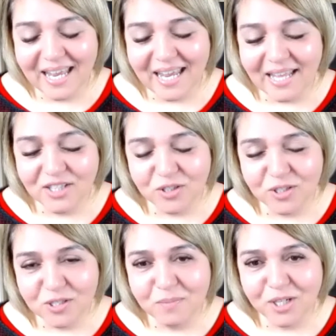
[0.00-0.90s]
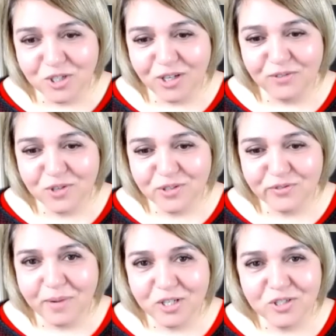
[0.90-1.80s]
And so this is my journey of
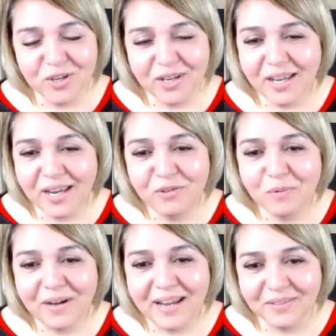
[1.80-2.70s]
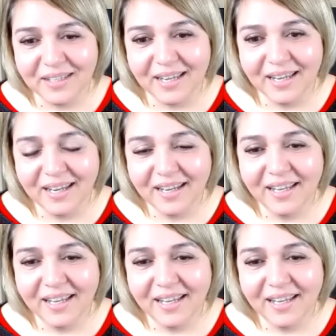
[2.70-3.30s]
transformation. So everyone out there,